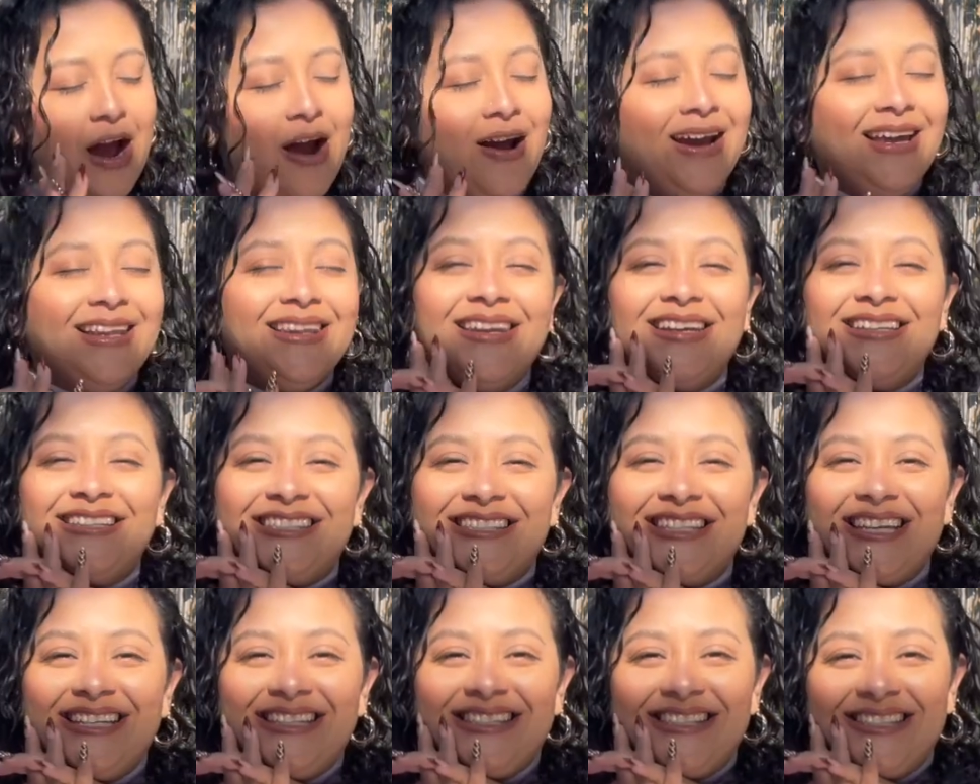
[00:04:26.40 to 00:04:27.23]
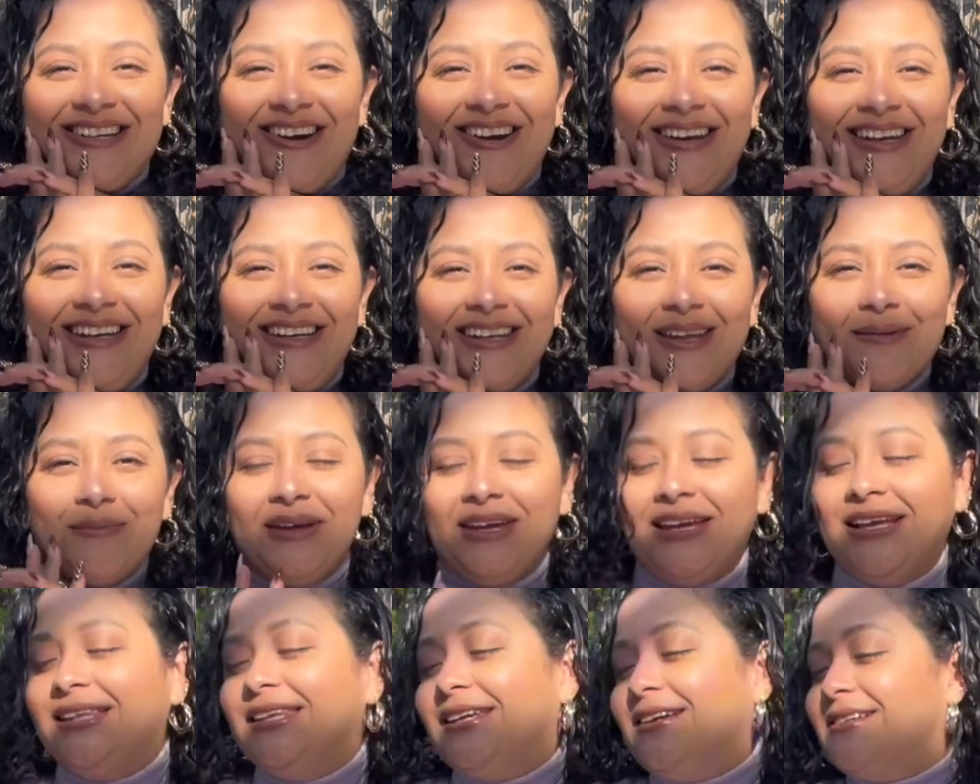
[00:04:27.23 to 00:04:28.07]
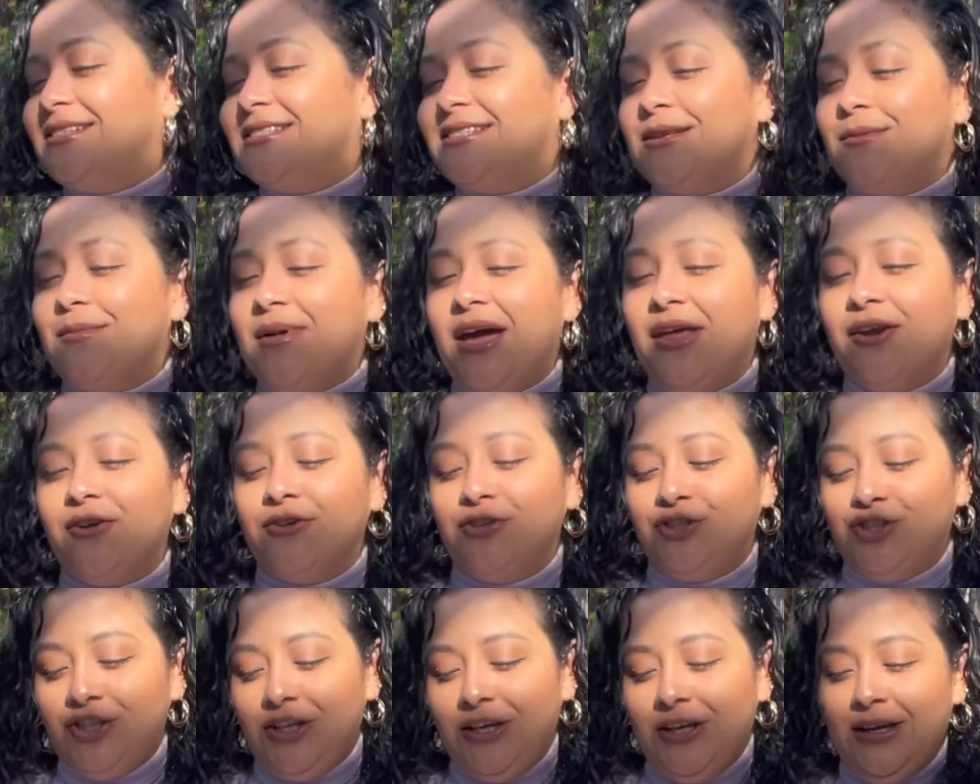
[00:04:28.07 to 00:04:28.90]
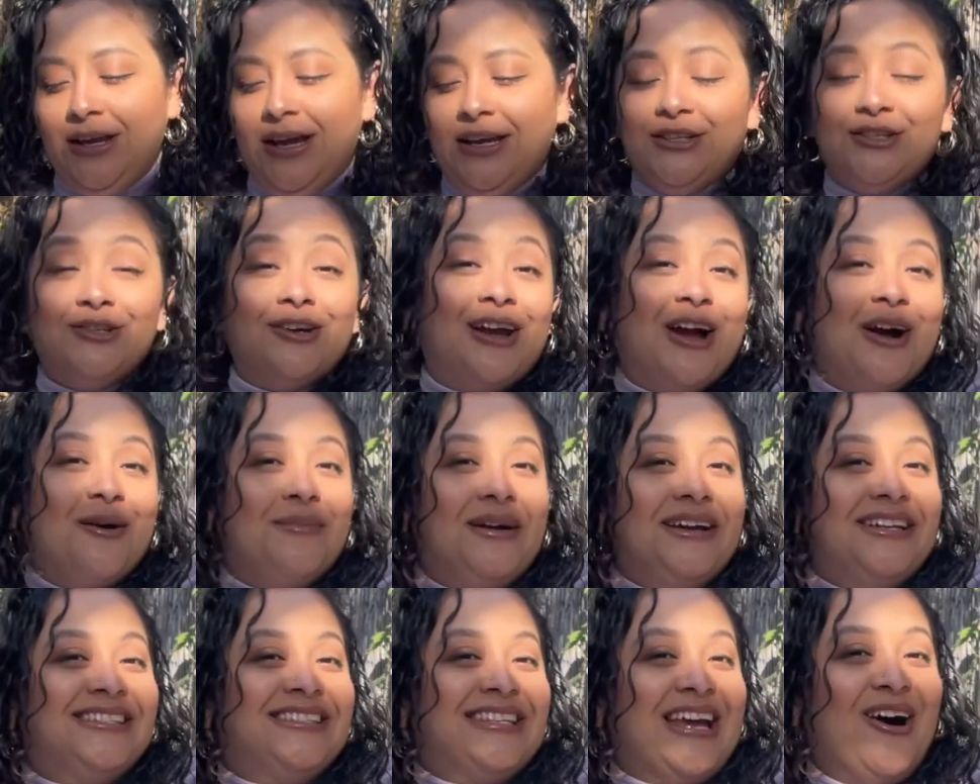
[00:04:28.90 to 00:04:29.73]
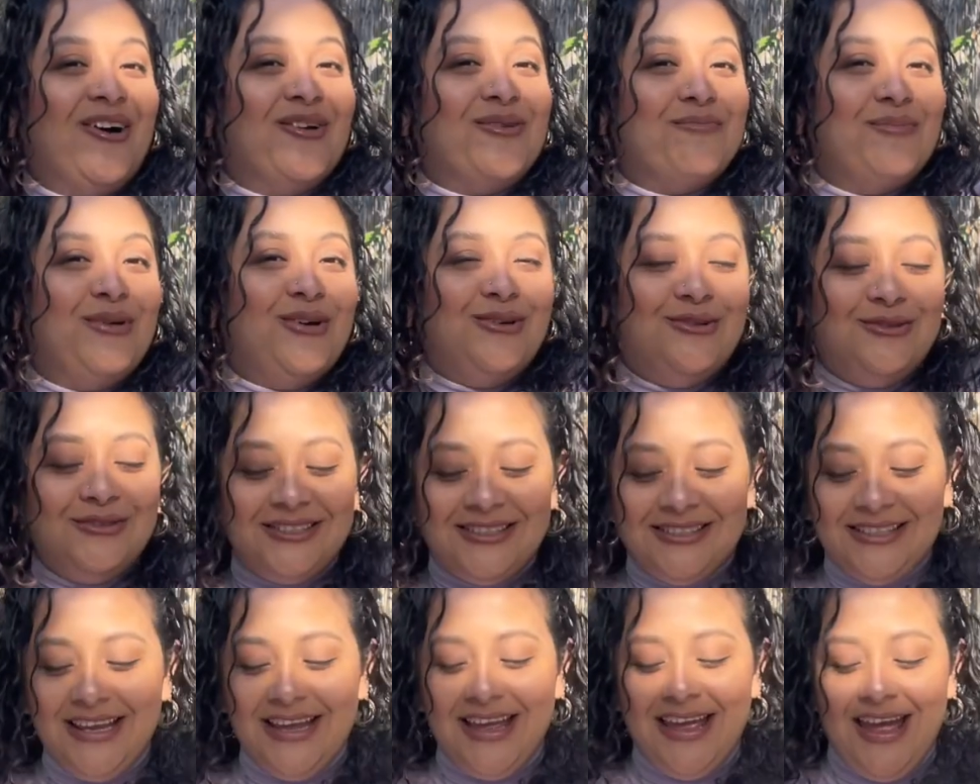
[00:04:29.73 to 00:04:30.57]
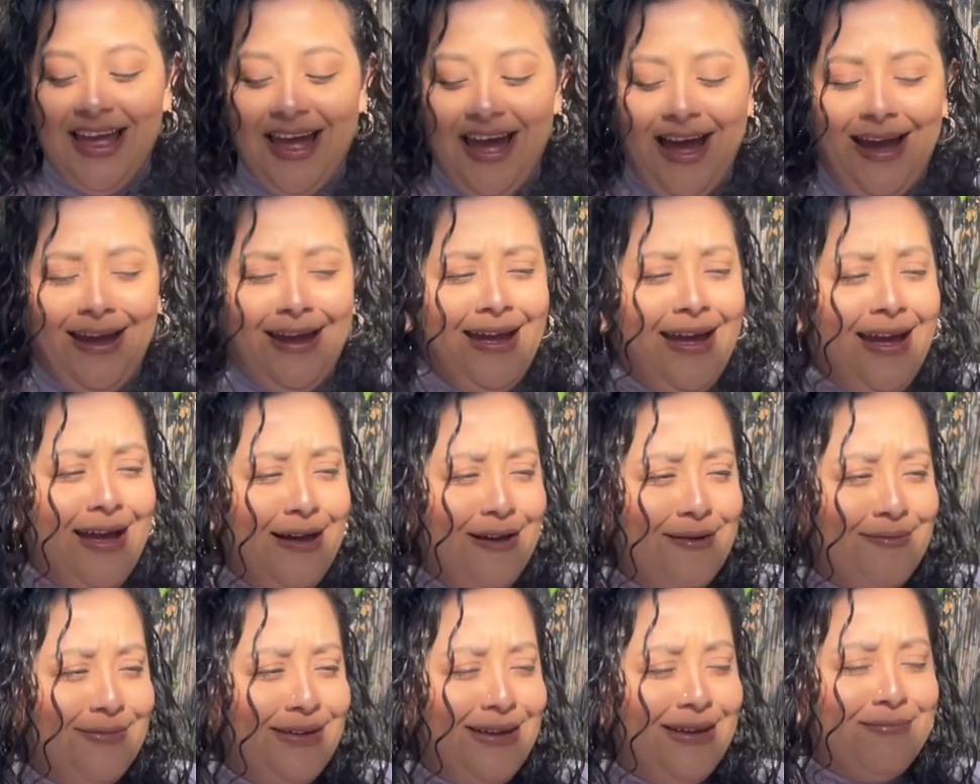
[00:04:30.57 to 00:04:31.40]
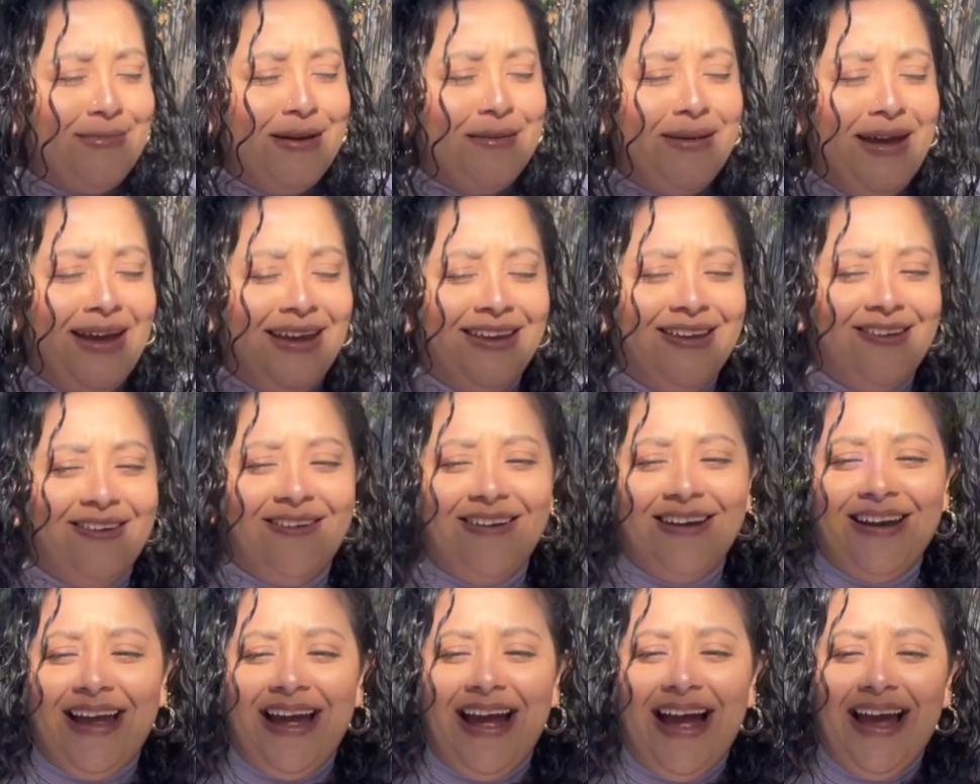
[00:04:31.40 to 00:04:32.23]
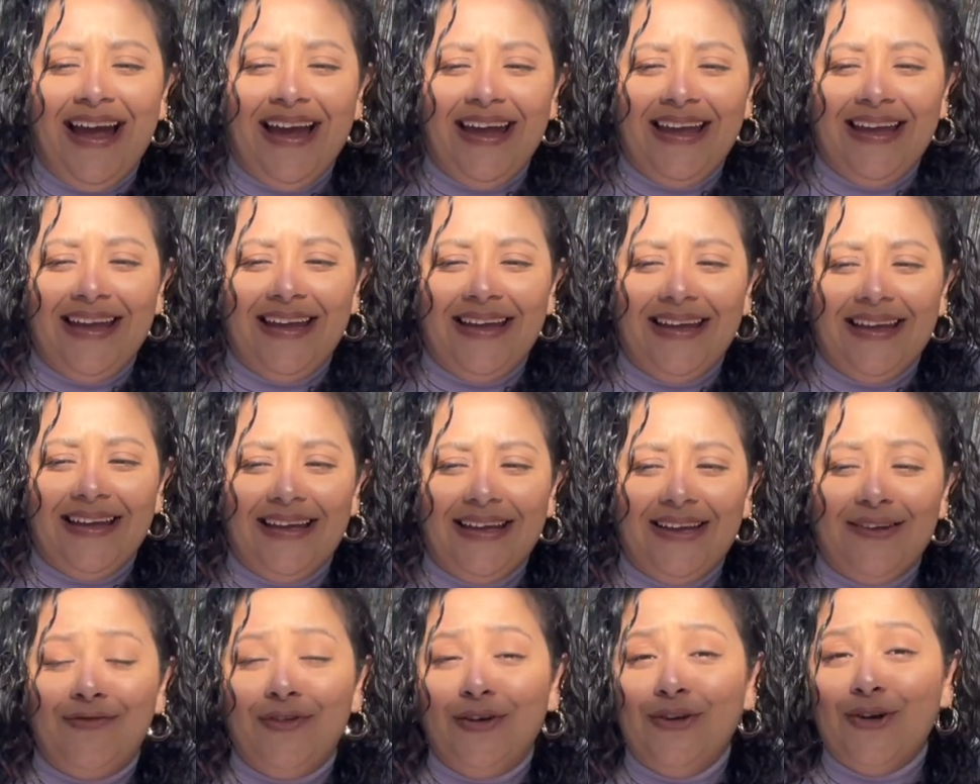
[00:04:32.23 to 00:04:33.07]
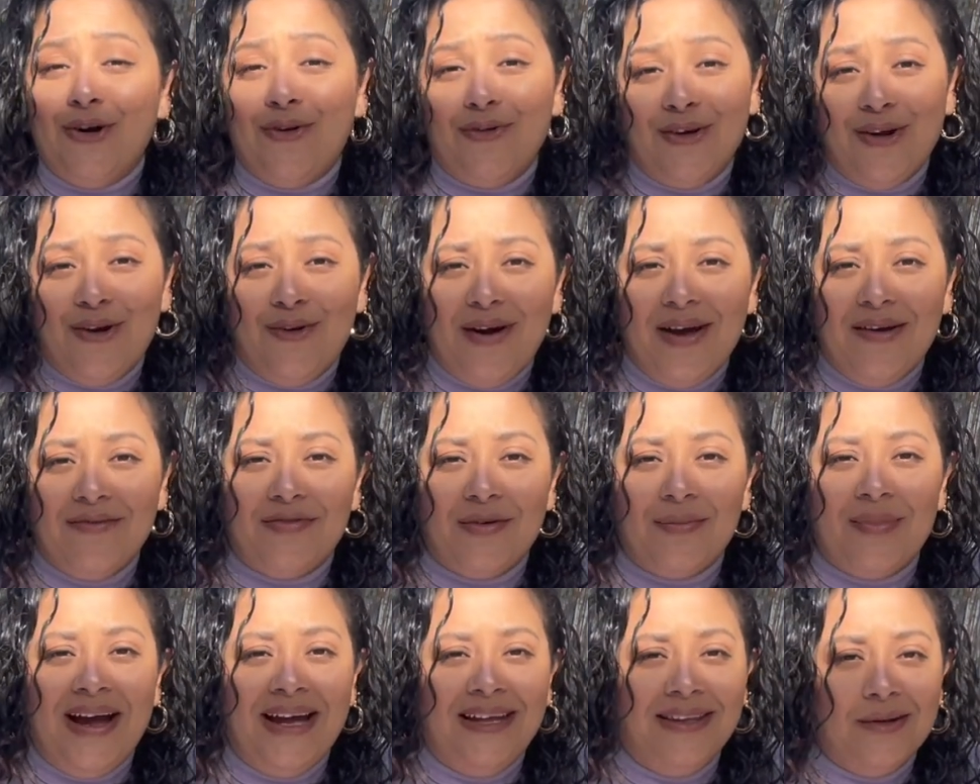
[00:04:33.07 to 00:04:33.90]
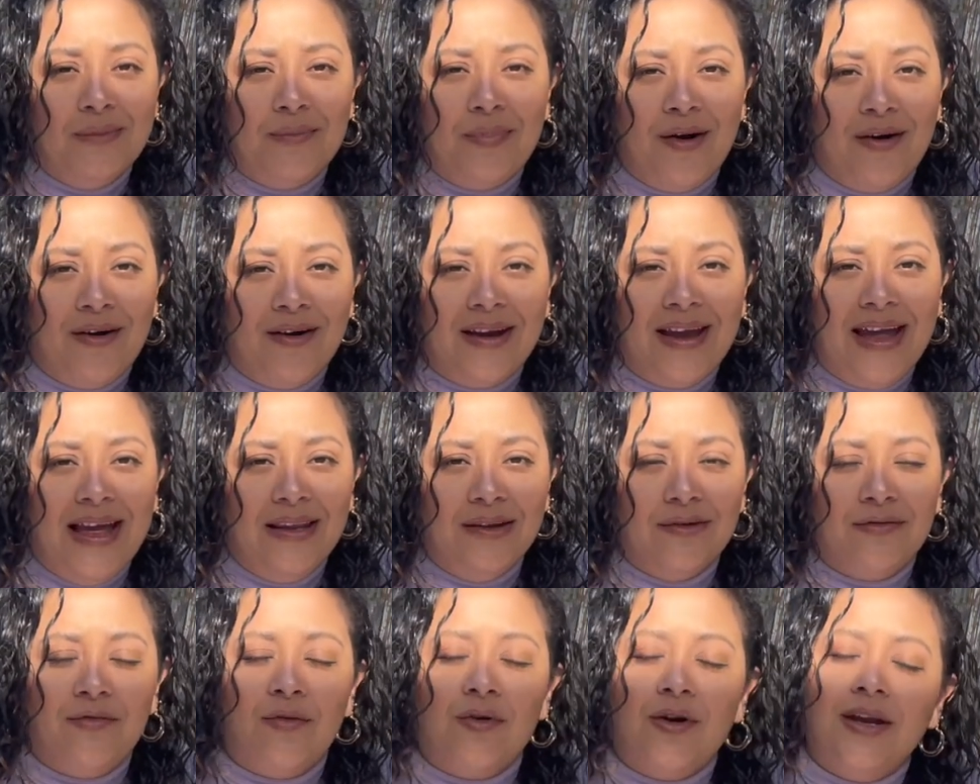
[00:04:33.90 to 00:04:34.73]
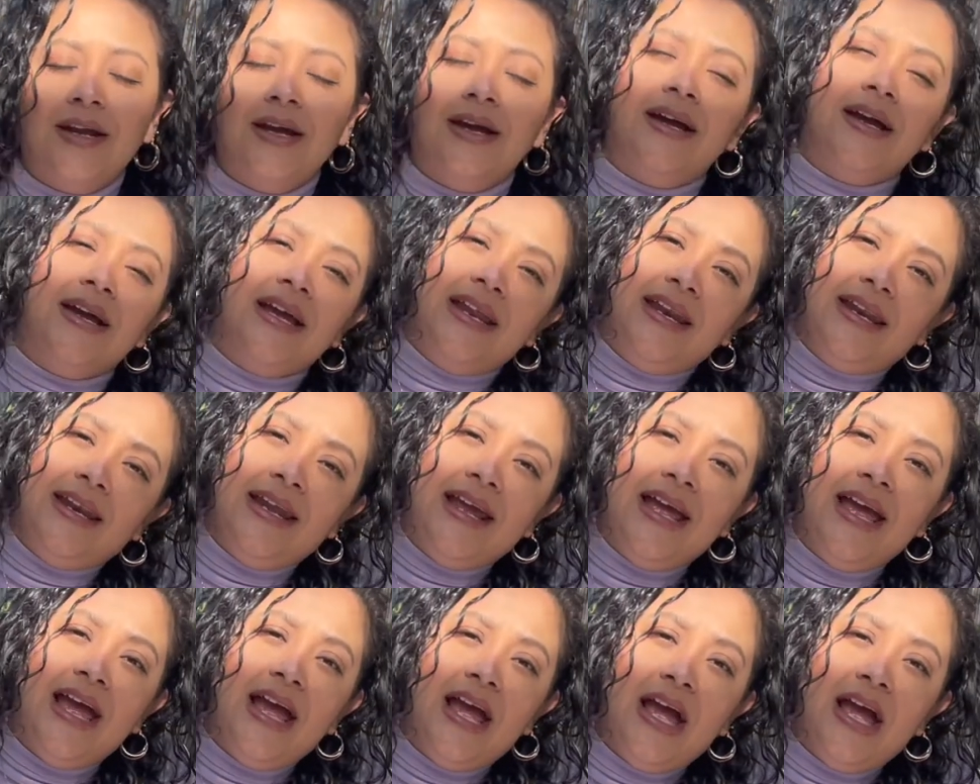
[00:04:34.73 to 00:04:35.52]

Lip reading: All right, let's get started. Let me clear some energy. I took out my sound bowls. I am in my backyard. If you don't know, I'm from Highland Park, California, in